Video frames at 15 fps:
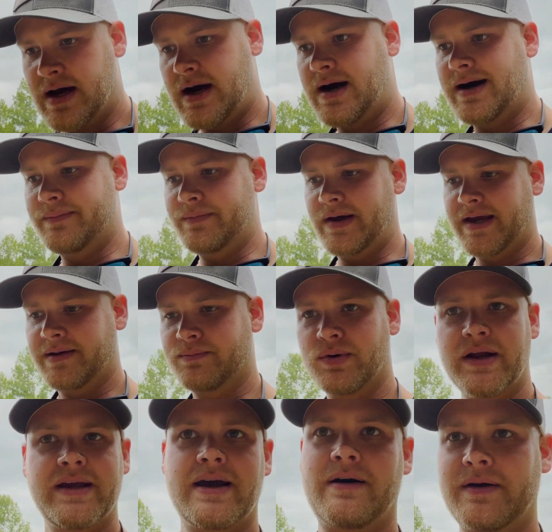Um, I can
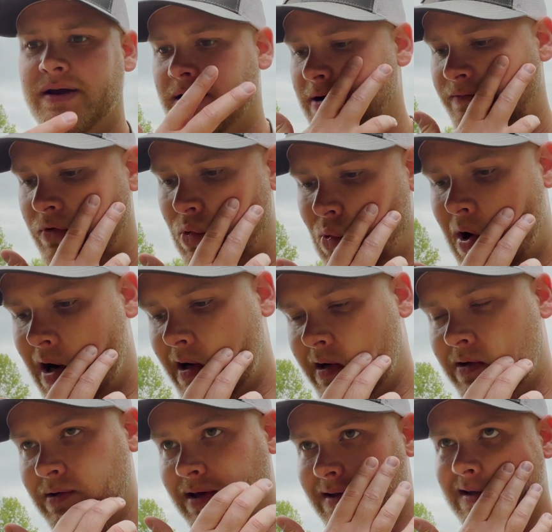bring you out here if you want, and
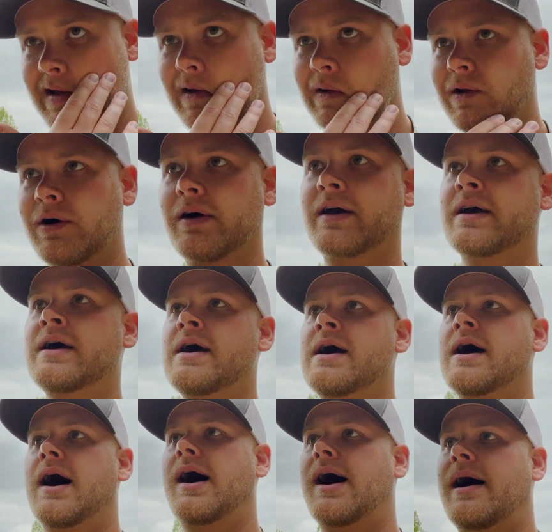you can take a look.
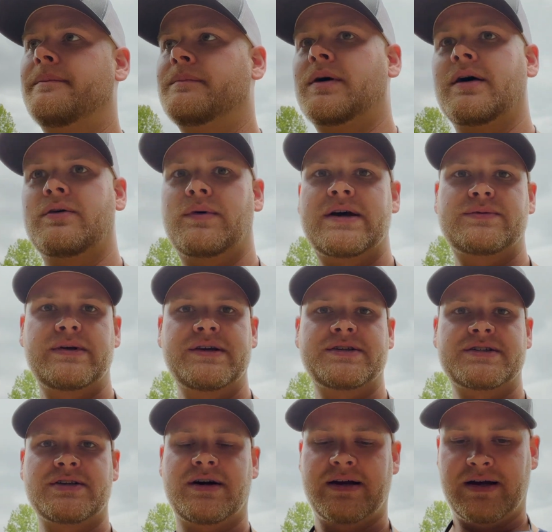Um, otherwise, we can
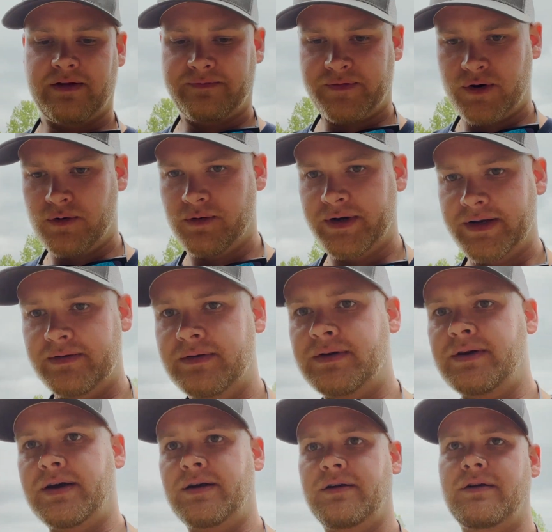just talk on the phone and
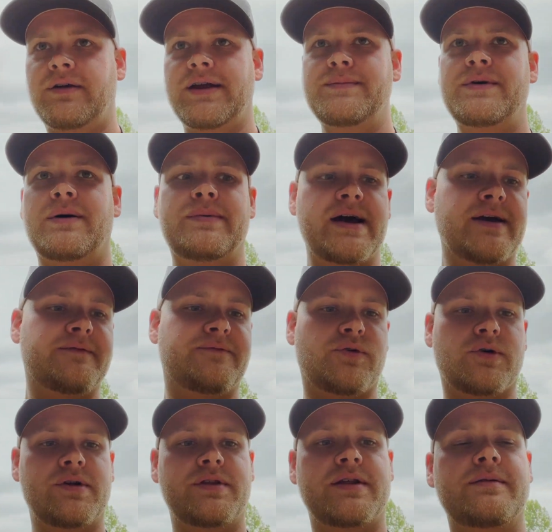or email back and
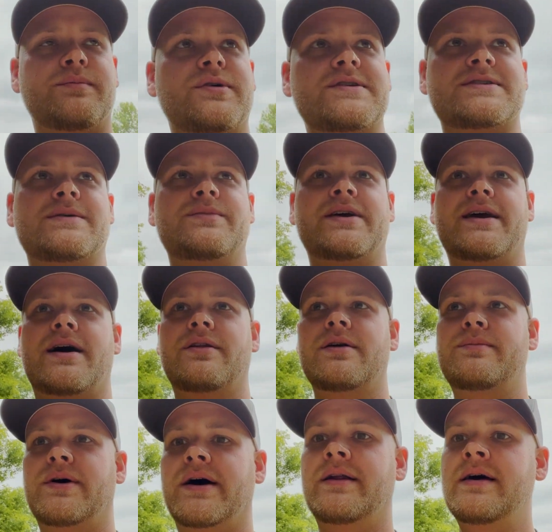forth and put something together.
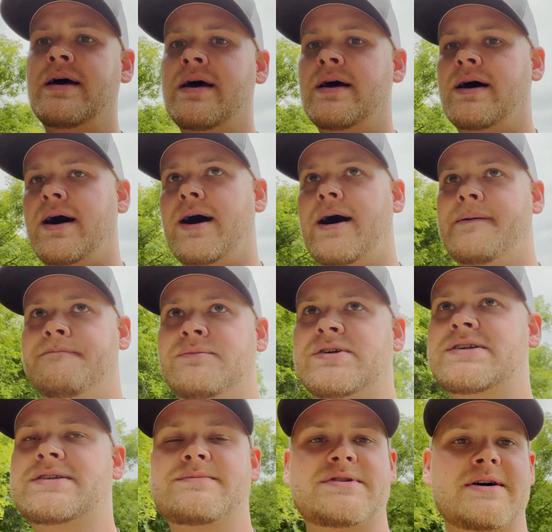But um,
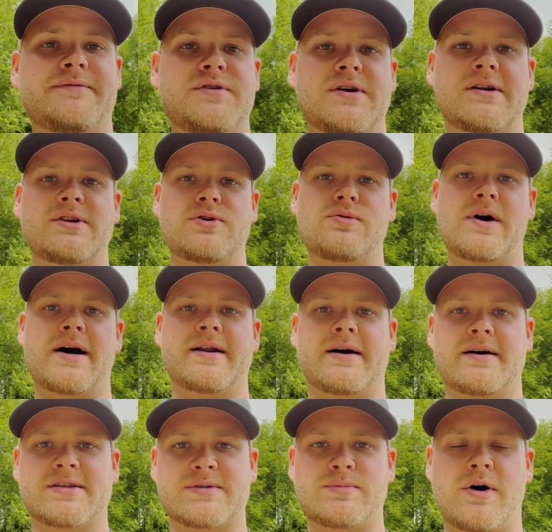just some stuff you can do on
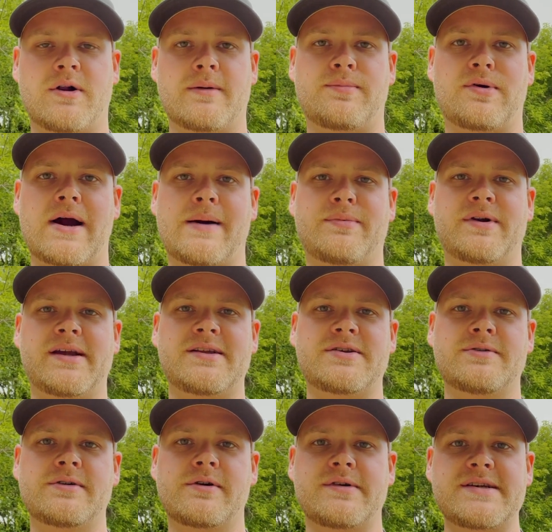a smaller property
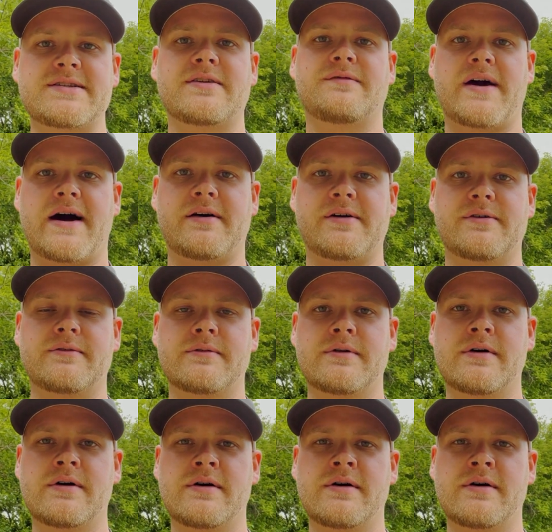to increase the value.